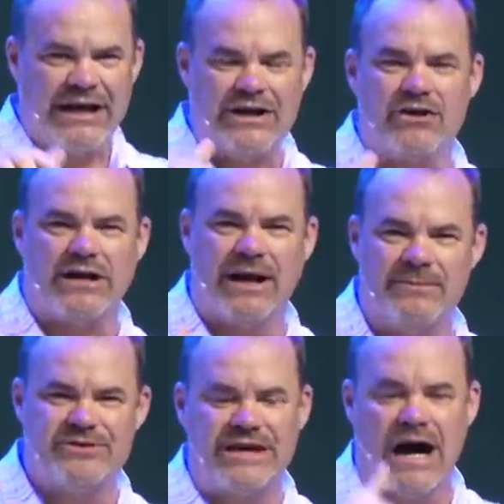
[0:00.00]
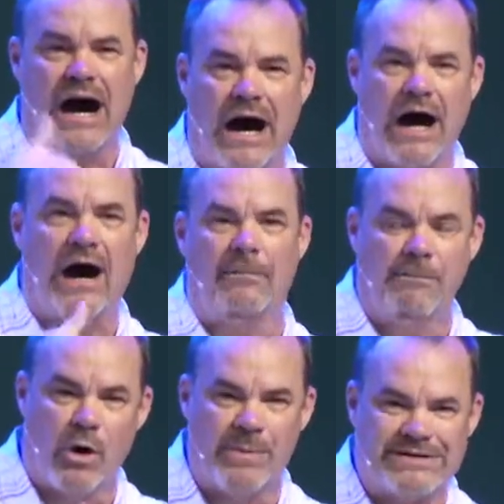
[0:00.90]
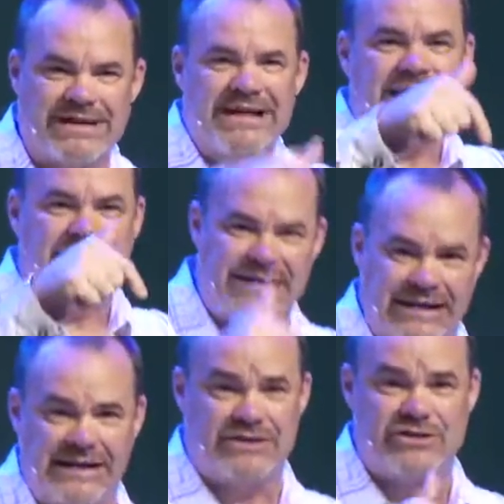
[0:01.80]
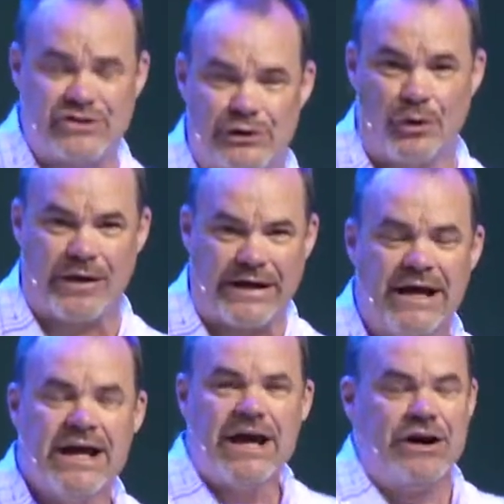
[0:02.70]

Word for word: Here comes the aha moment in Gideon's story.